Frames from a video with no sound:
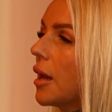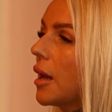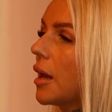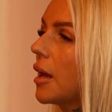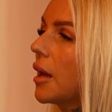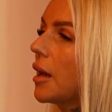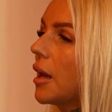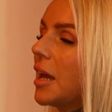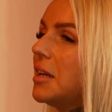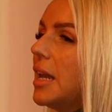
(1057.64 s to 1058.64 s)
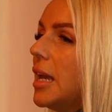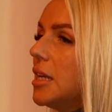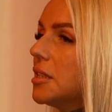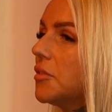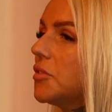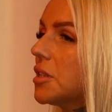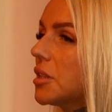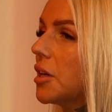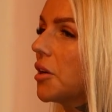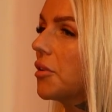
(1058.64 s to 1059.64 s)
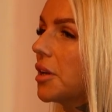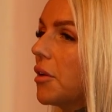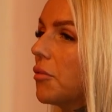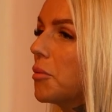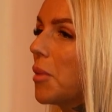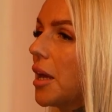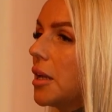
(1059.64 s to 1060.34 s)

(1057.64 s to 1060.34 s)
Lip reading: a native desire in every